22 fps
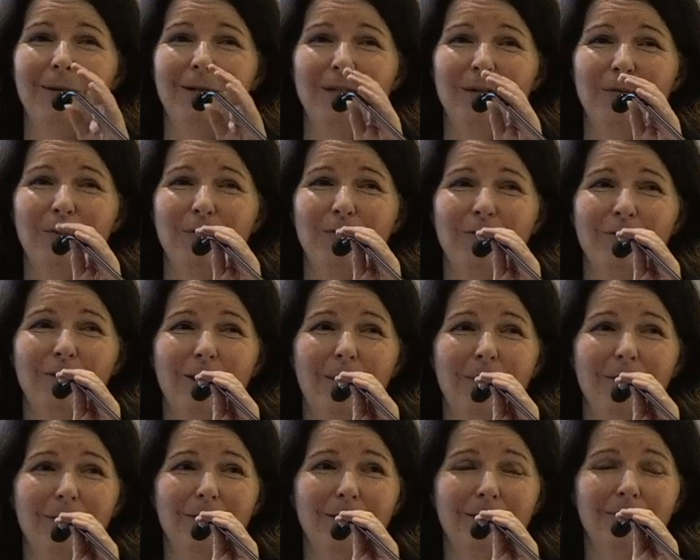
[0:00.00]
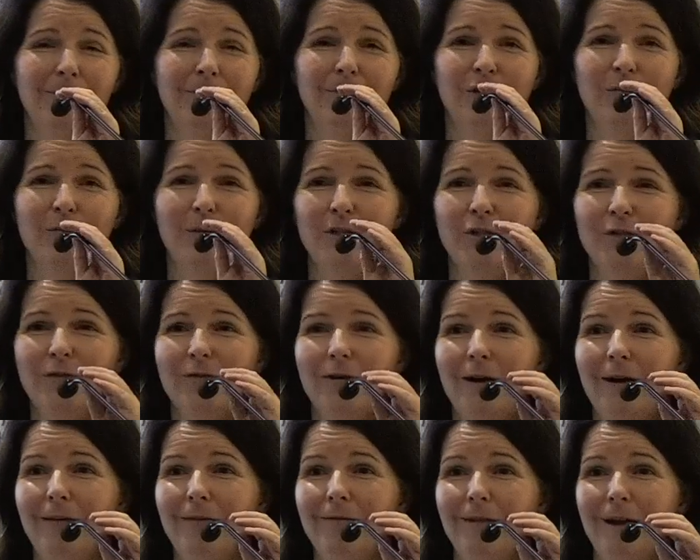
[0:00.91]
immune globulin, which means you've
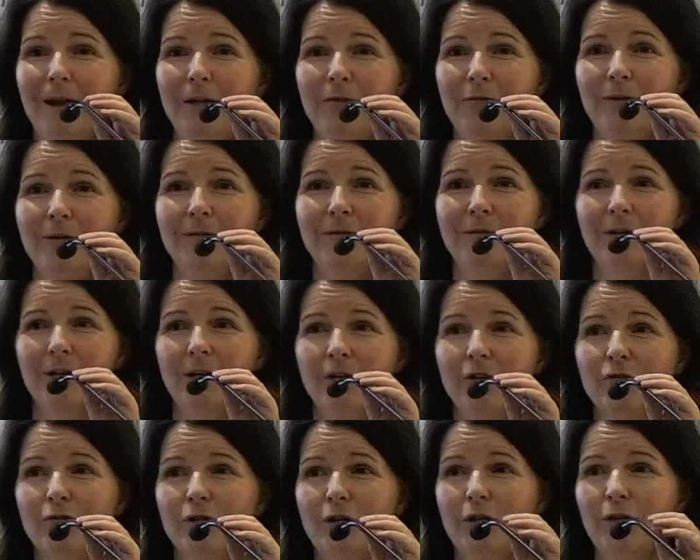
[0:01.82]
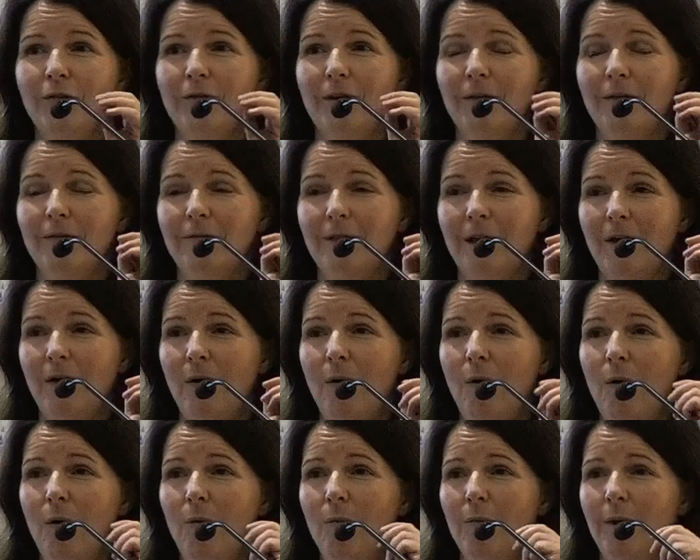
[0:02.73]
got to fly to a different country or you've got to fly
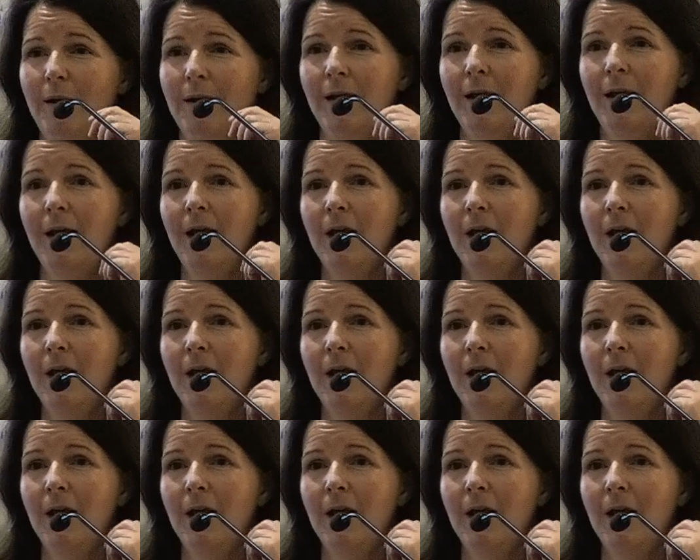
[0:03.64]
home, and